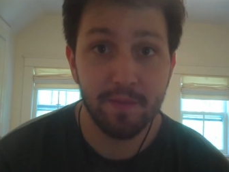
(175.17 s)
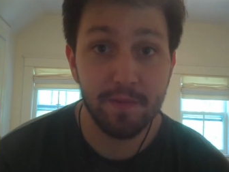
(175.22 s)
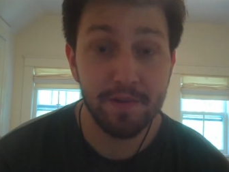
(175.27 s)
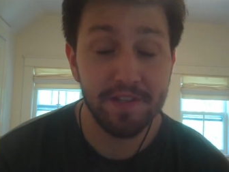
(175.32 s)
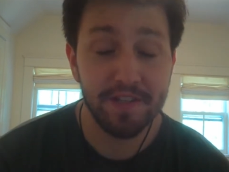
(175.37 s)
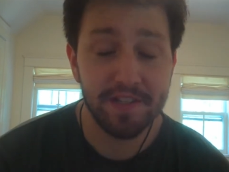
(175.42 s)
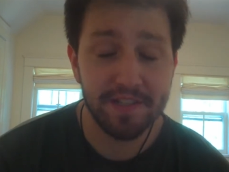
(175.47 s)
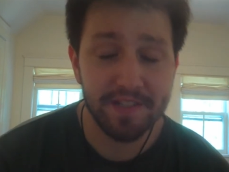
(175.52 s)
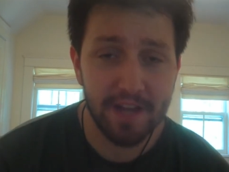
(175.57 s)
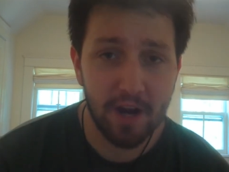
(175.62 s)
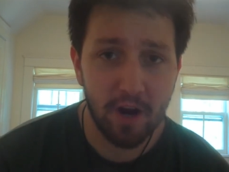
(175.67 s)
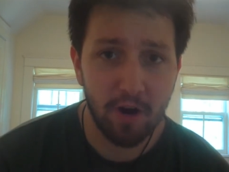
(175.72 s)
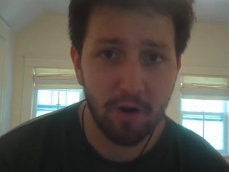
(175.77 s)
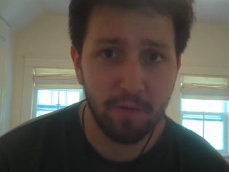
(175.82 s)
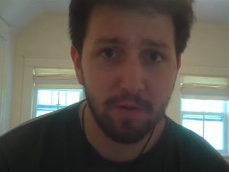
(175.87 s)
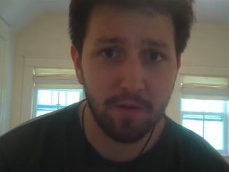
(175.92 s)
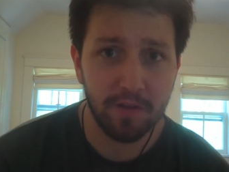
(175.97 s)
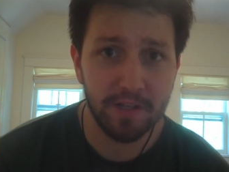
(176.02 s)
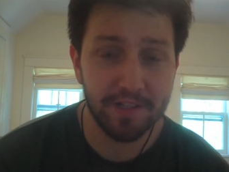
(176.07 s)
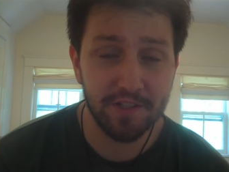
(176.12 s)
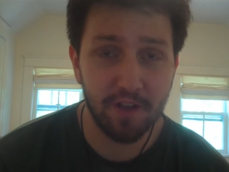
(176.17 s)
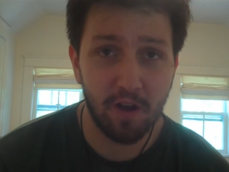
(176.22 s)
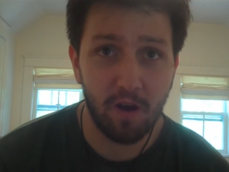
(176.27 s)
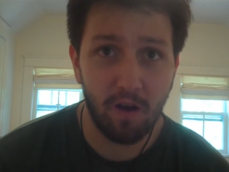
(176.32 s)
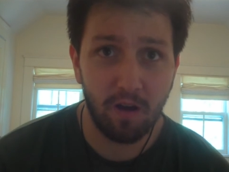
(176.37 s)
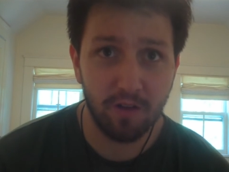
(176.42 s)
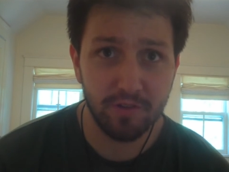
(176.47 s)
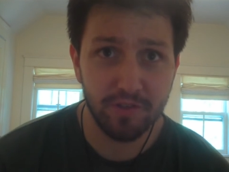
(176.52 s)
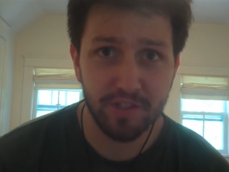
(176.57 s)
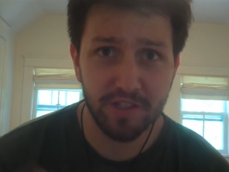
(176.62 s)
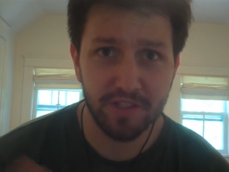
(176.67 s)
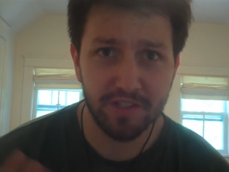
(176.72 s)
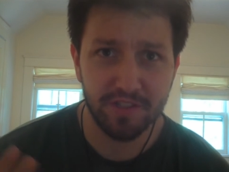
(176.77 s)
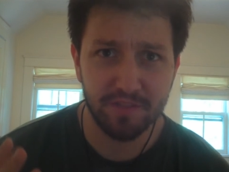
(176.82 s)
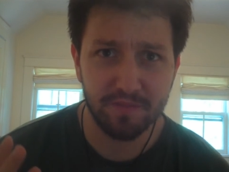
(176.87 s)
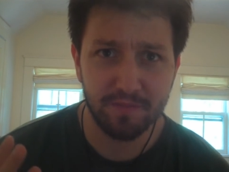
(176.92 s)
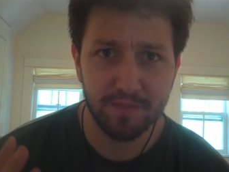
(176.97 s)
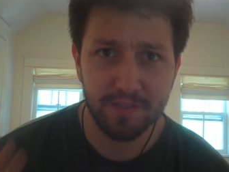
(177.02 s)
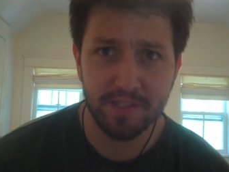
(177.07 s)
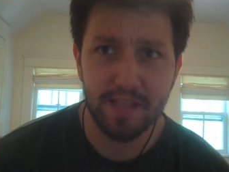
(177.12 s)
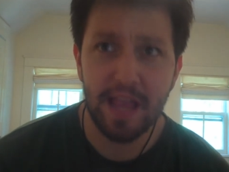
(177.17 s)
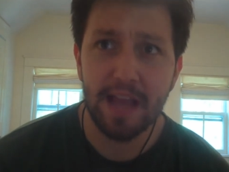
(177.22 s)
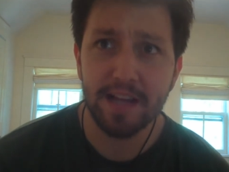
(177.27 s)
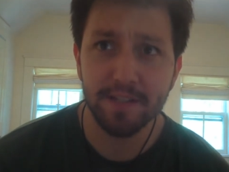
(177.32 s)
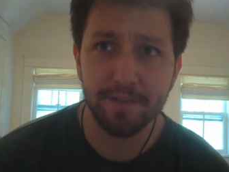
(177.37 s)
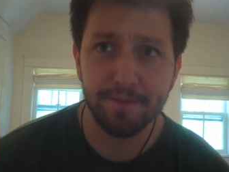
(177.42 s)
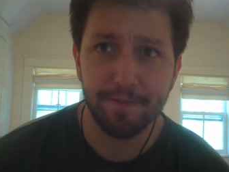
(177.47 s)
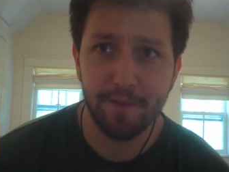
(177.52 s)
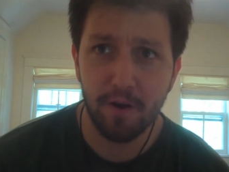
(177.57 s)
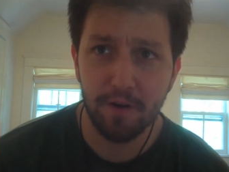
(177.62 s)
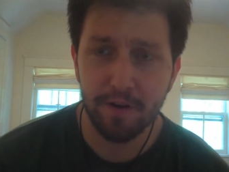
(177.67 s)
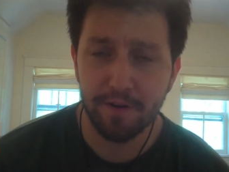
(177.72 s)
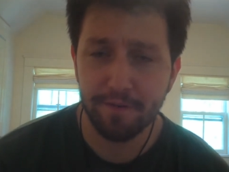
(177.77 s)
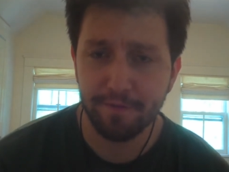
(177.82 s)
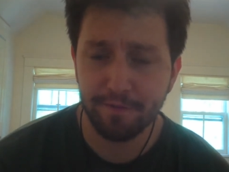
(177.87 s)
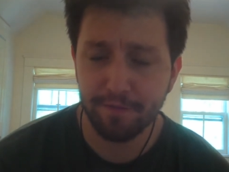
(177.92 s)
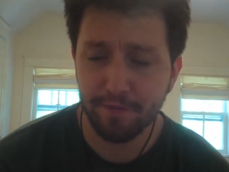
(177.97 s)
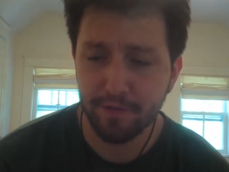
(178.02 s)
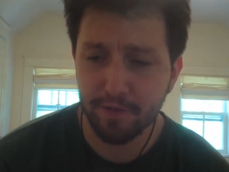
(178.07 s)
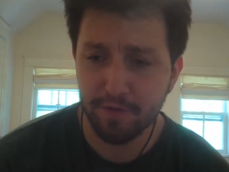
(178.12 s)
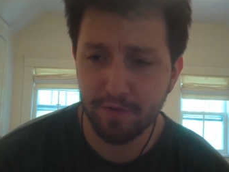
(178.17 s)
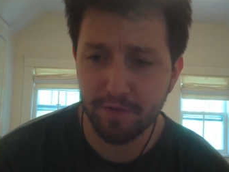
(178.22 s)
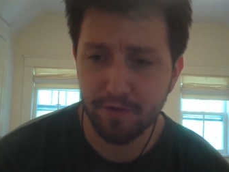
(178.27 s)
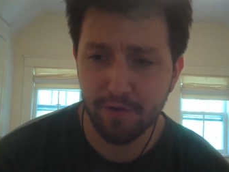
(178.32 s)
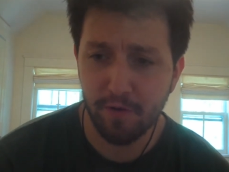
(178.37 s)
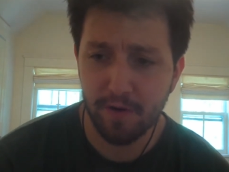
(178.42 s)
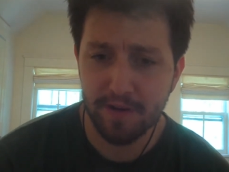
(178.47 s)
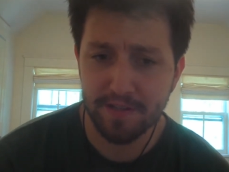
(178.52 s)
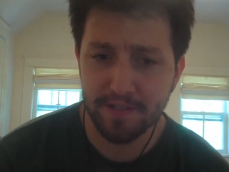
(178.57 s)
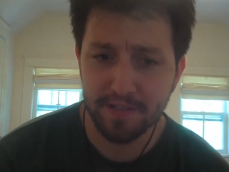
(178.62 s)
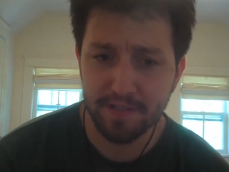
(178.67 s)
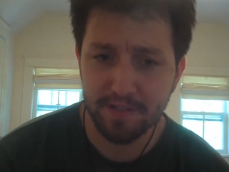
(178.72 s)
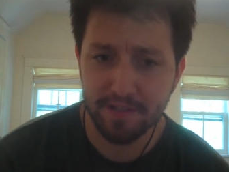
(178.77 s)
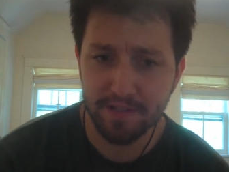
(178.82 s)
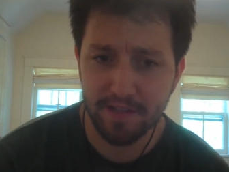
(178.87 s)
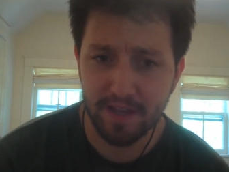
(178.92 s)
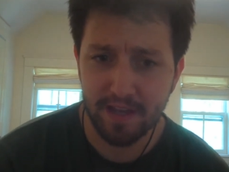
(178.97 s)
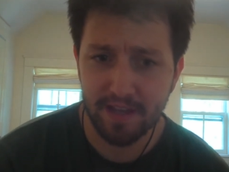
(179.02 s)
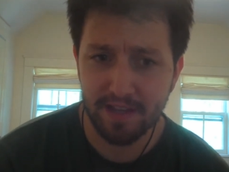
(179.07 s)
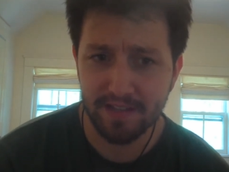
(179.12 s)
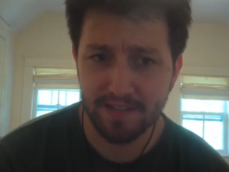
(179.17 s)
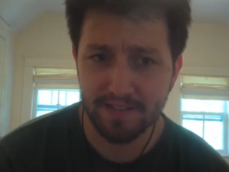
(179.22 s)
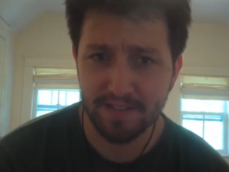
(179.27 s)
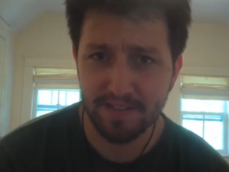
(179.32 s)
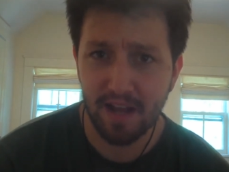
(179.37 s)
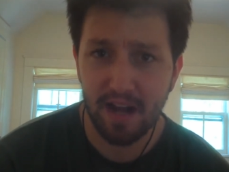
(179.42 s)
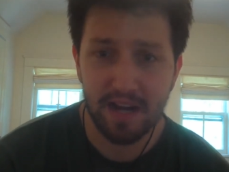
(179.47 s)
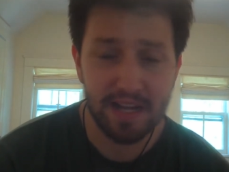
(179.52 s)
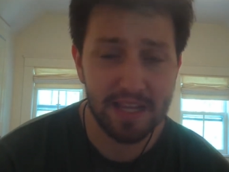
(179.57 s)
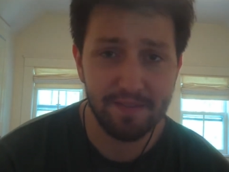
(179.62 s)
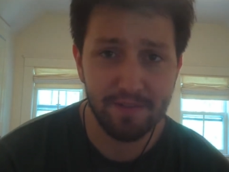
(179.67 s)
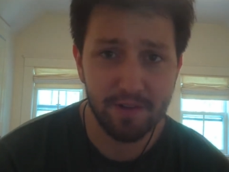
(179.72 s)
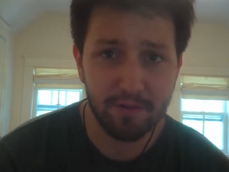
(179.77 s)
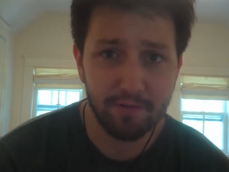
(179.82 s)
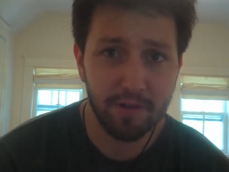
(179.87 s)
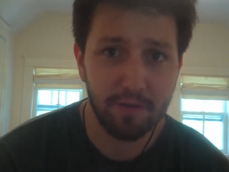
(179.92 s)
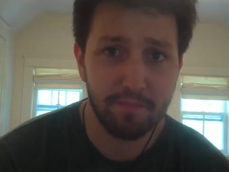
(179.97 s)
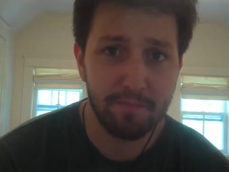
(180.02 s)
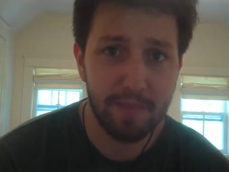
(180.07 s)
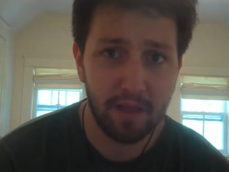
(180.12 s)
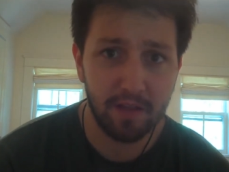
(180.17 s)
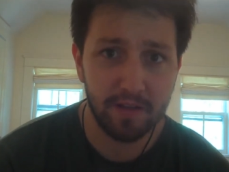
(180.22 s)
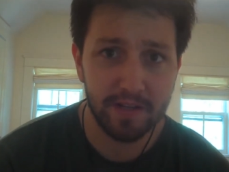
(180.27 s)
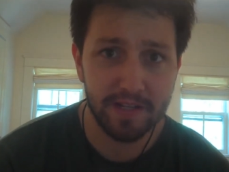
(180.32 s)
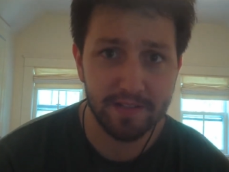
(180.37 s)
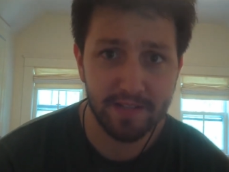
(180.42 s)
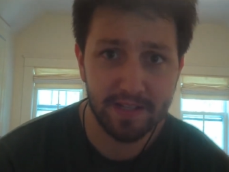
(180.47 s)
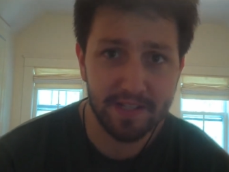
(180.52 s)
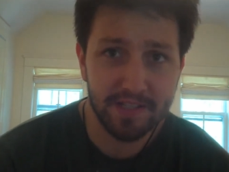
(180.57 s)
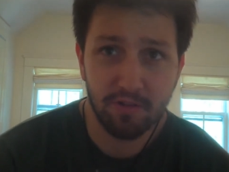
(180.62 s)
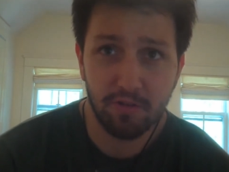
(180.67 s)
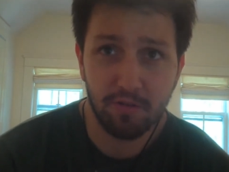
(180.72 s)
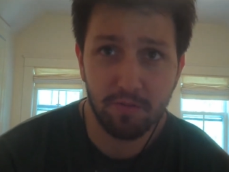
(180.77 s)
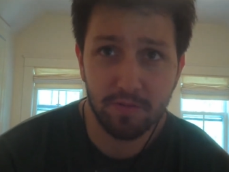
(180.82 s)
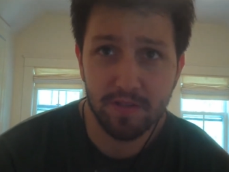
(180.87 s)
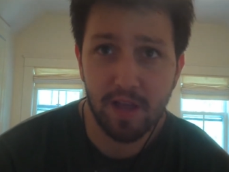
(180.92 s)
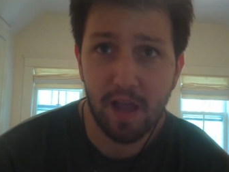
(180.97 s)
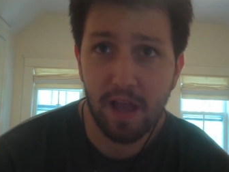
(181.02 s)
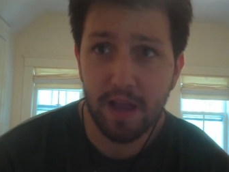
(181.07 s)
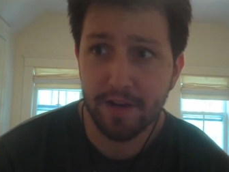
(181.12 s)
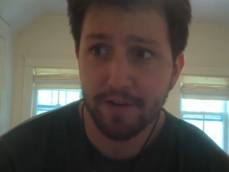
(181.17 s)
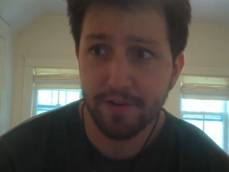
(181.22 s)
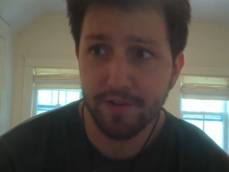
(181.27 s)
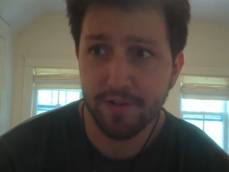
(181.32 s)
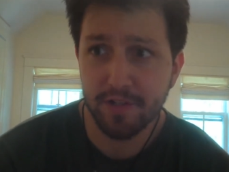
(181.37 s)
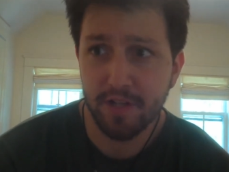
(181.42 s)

The music is terrible, it's all just saxophone and flute noises that it's not even a real melody, it's like someone was hired to